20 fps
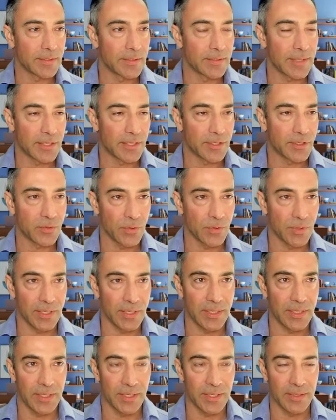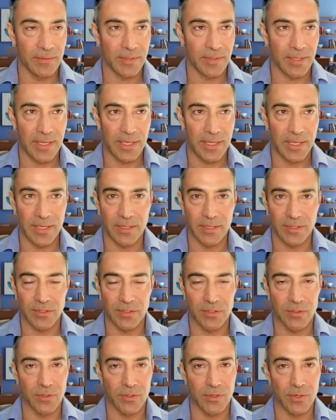that's really the key. The
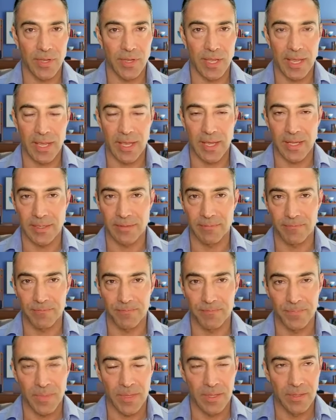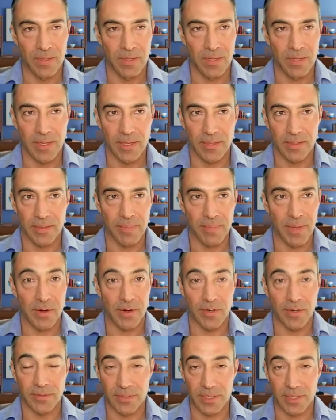sooner you can, the
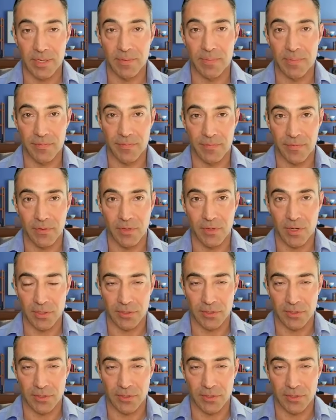better it's going to be for you long